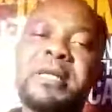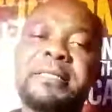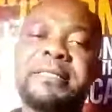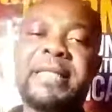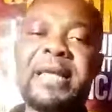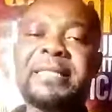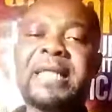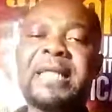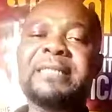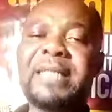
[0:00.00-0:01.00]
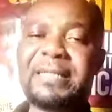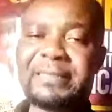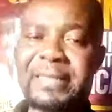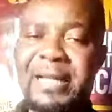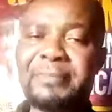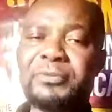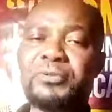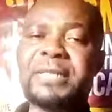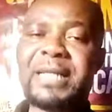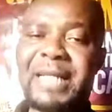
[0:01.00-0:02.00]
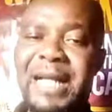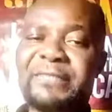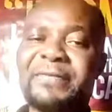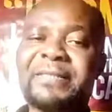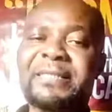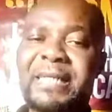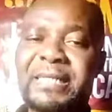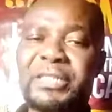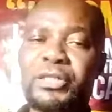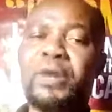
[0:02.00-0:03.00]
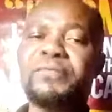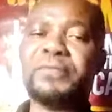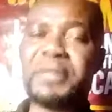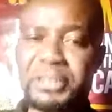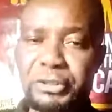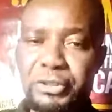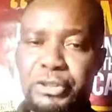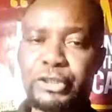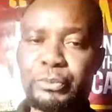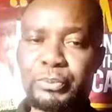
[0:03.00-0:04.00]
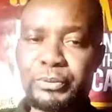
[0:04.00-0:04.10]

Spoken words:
they take their time to take advantage of relationship.